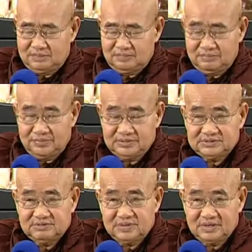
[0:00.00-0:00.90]

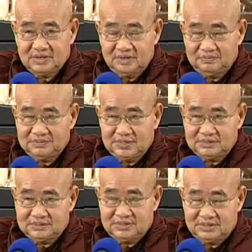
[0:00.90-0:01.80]
visible
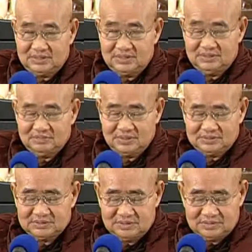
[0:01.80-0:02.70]
objects, he must